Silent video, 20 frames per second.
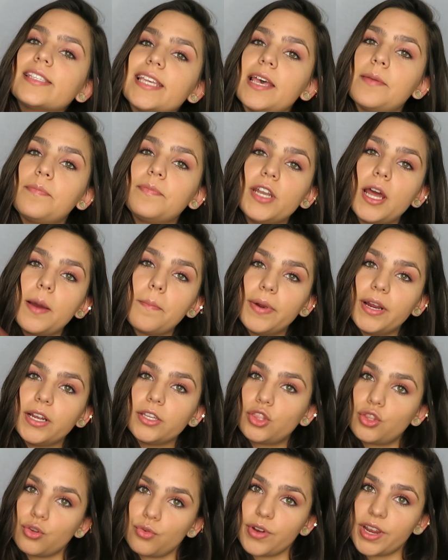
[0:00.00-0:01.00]
Tip number
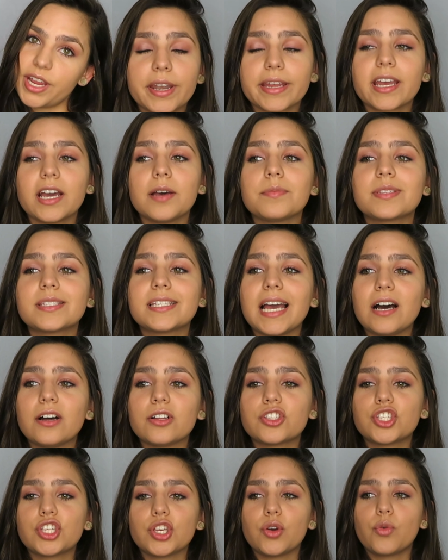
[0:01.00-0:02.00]
3. When it comes
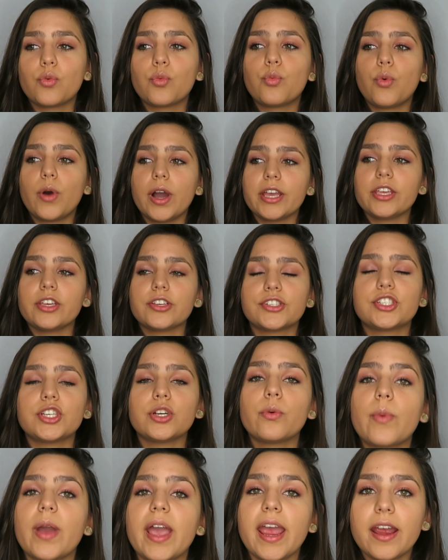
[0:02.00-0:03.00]
down to what you
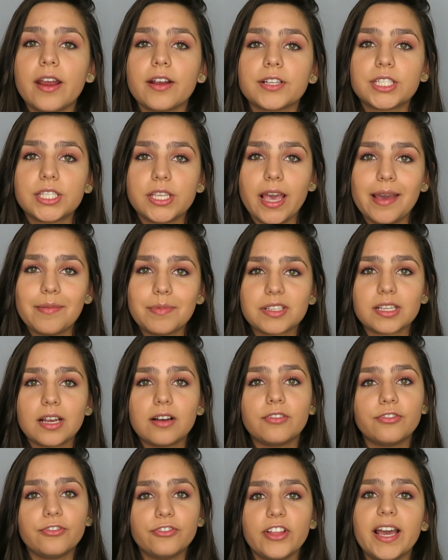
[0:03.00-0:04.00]
should wear to
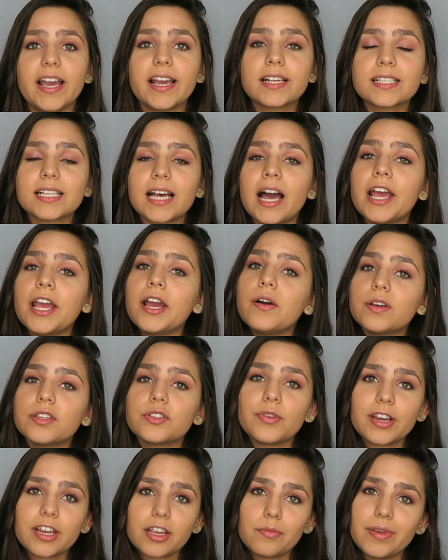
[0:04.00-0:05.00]
Amazon Flex, I
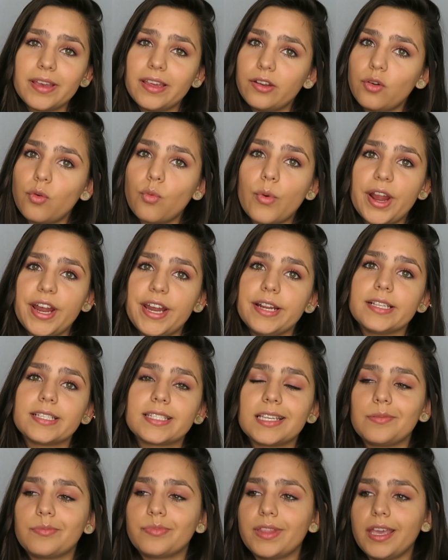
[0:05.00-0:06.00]
always recommend wearing
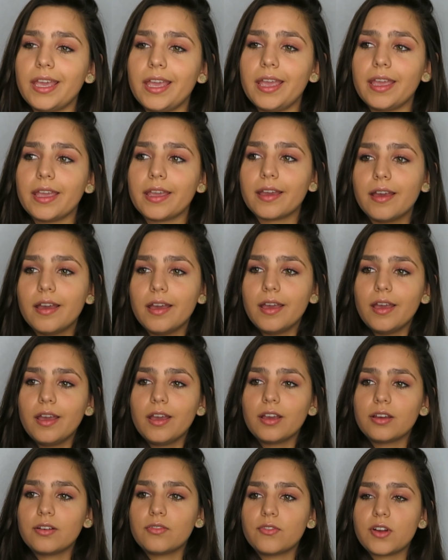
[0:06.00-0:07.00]
something
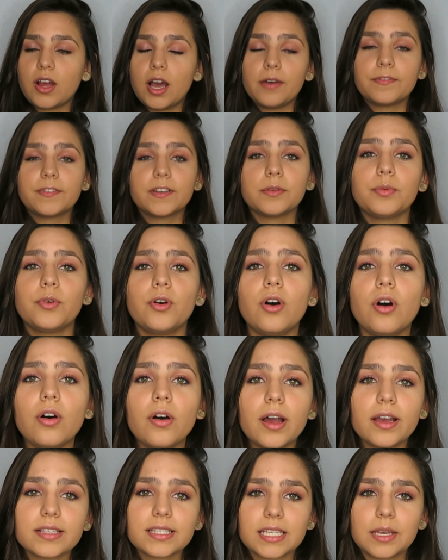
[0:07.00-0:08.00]

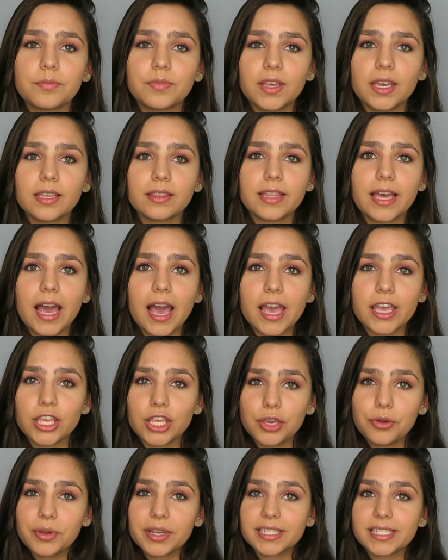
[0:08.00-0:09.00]
comfortable, something
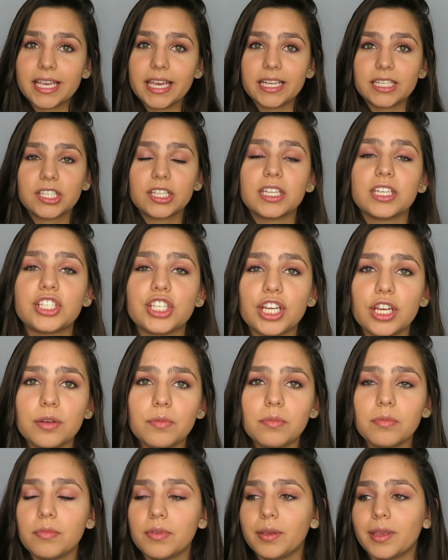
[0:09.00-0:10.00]
that you could take to the
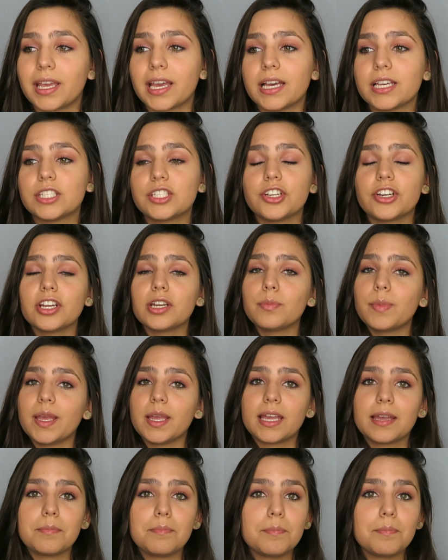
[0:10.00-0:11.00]
gym, because you're gonna be